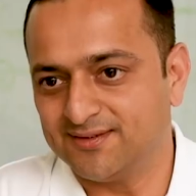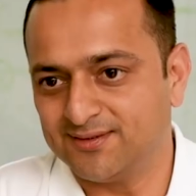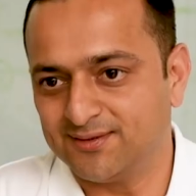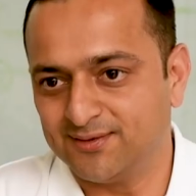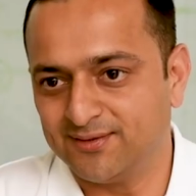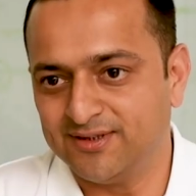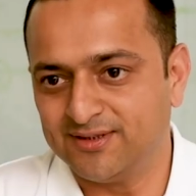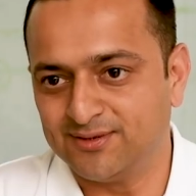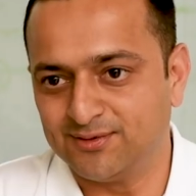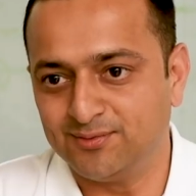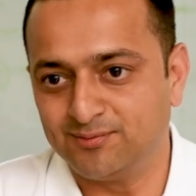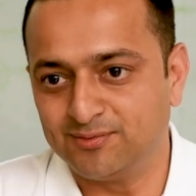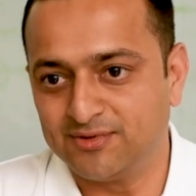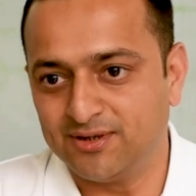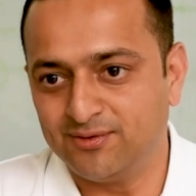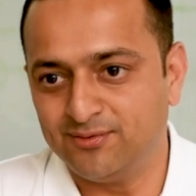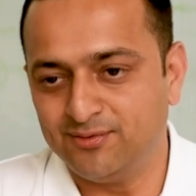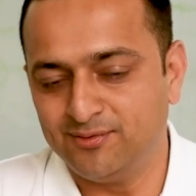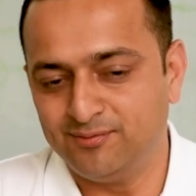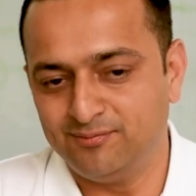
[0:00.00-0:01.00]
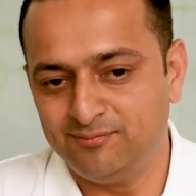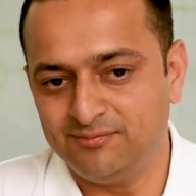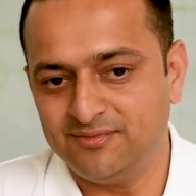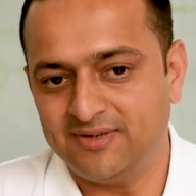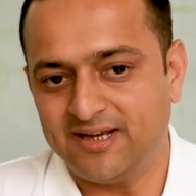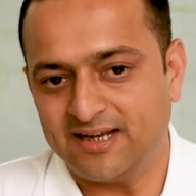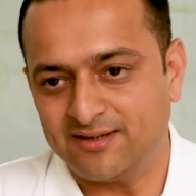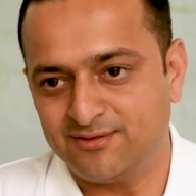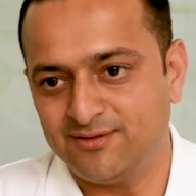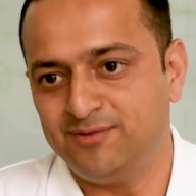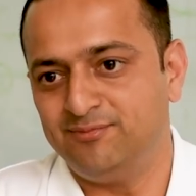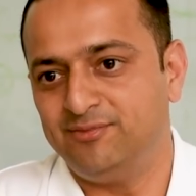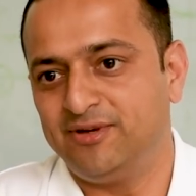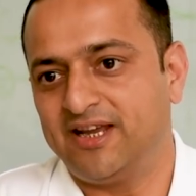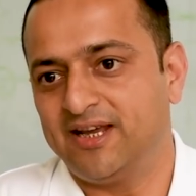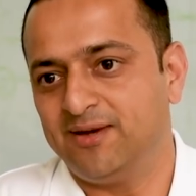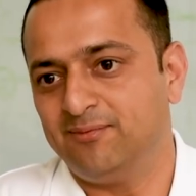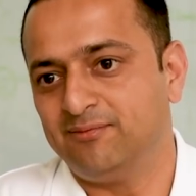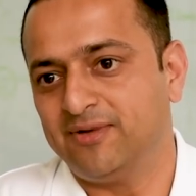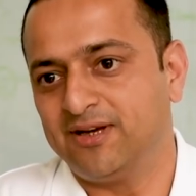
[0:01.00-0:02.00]
rohit gupta who actually
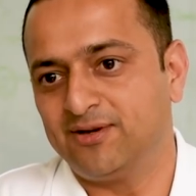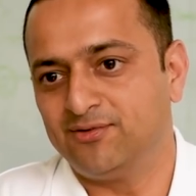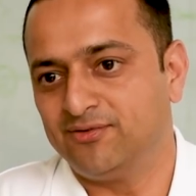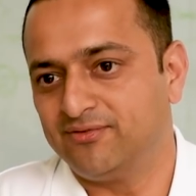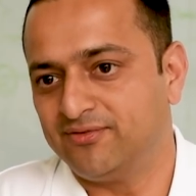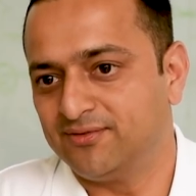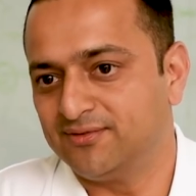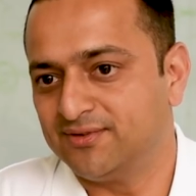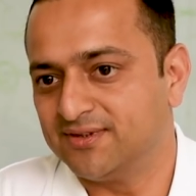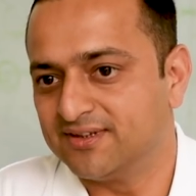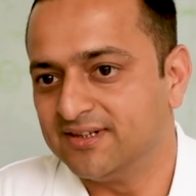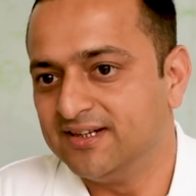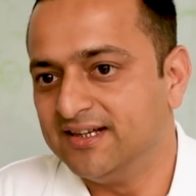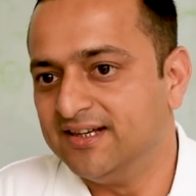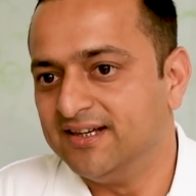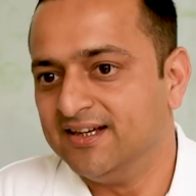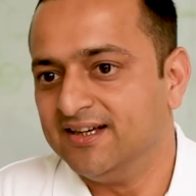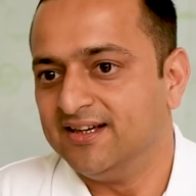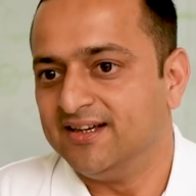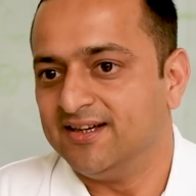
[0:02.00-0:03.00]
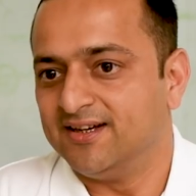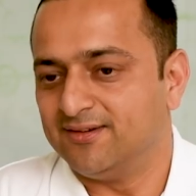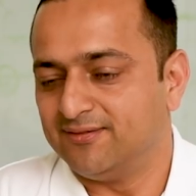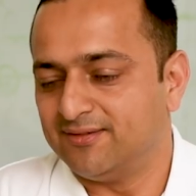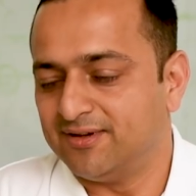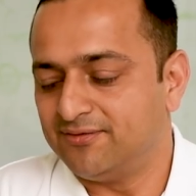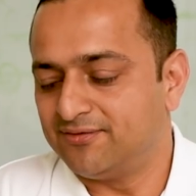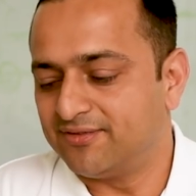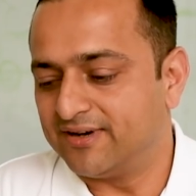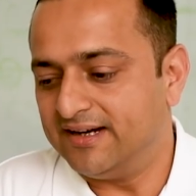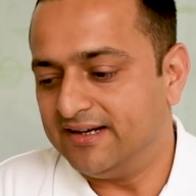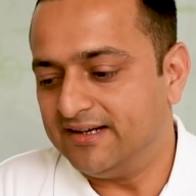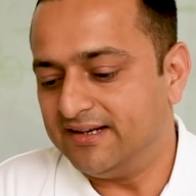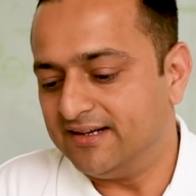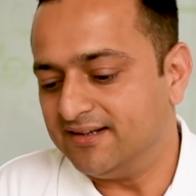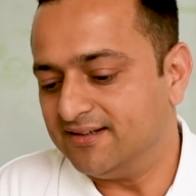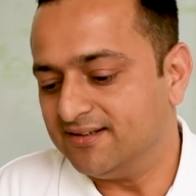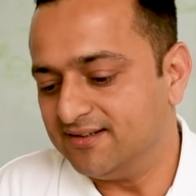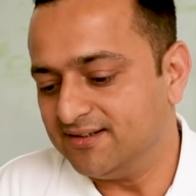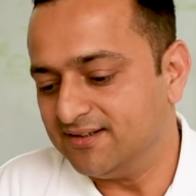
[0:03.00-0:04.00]
became my co-founder my friend
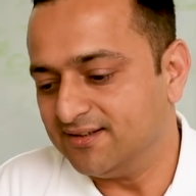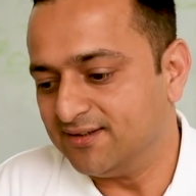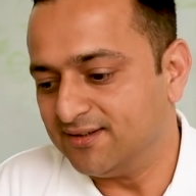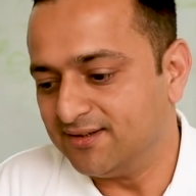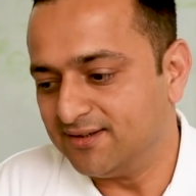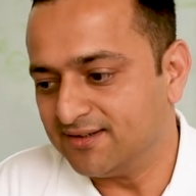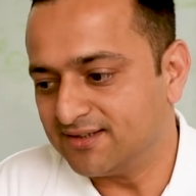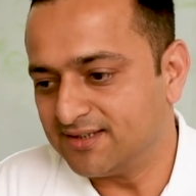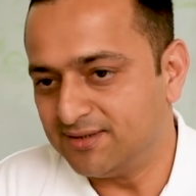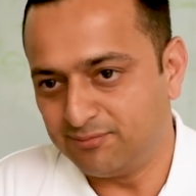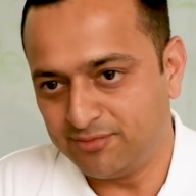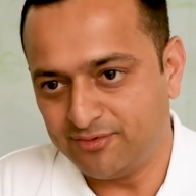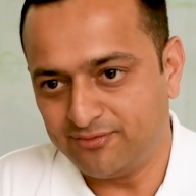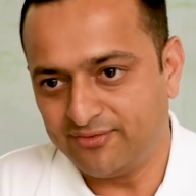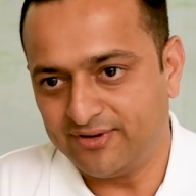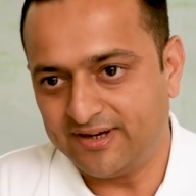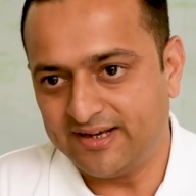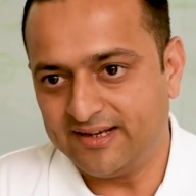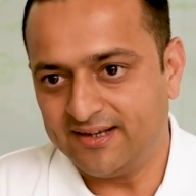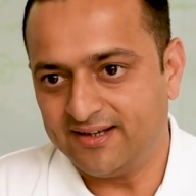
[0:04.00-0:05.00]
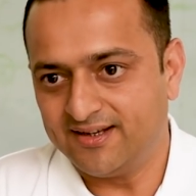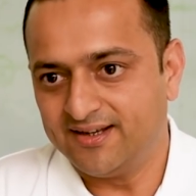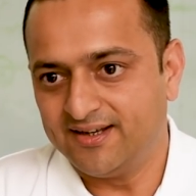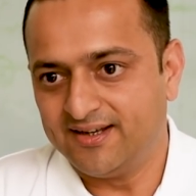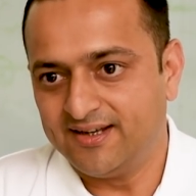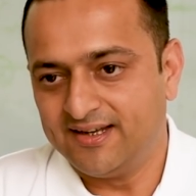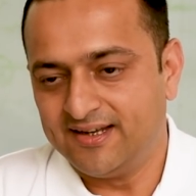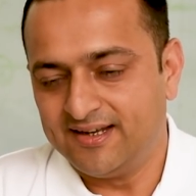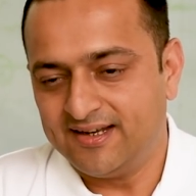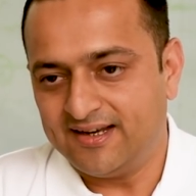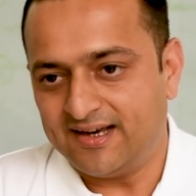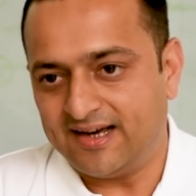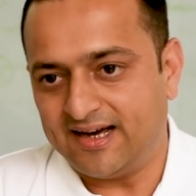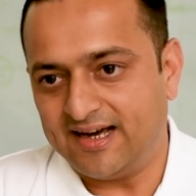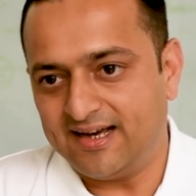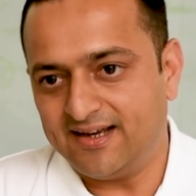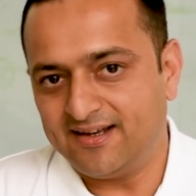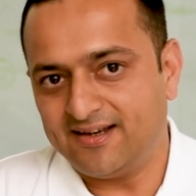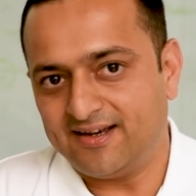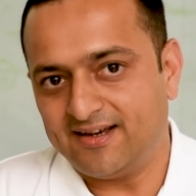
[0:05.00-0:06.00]
in simplify
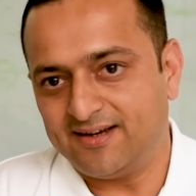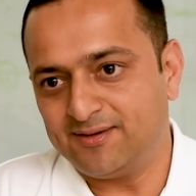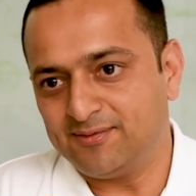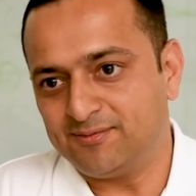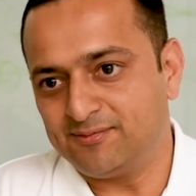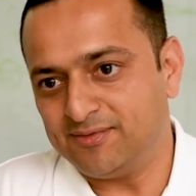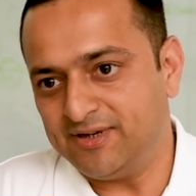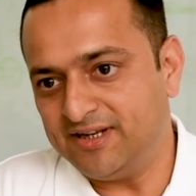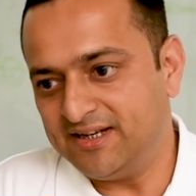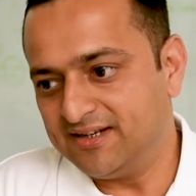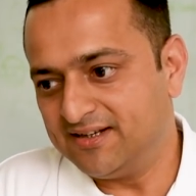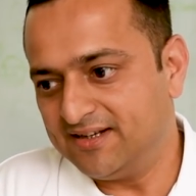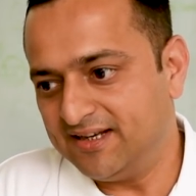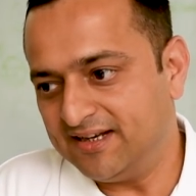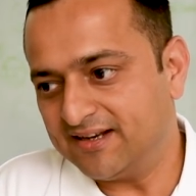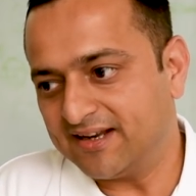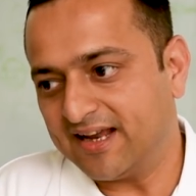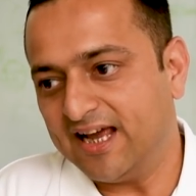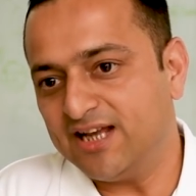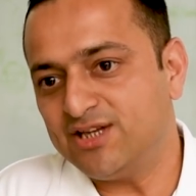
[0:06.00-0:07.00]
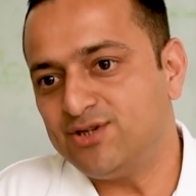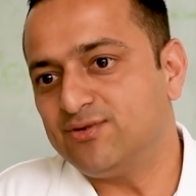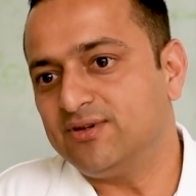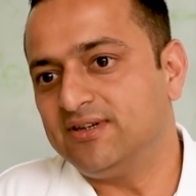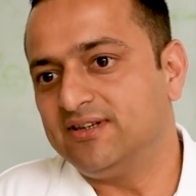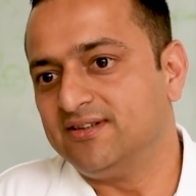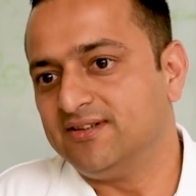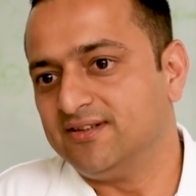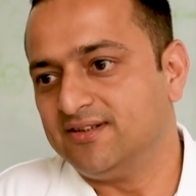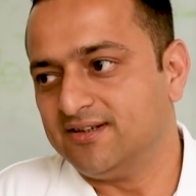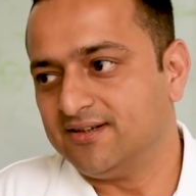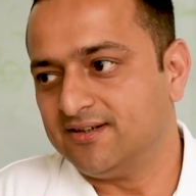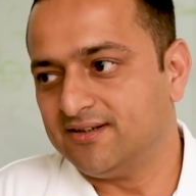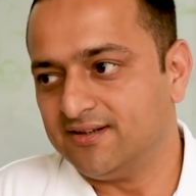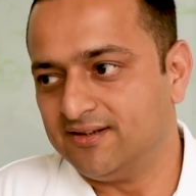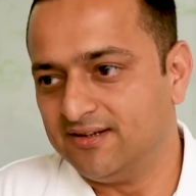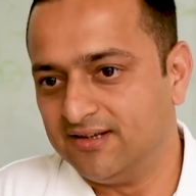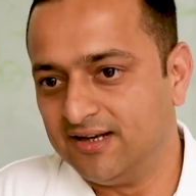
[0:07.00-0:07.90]
I in in a casual uh,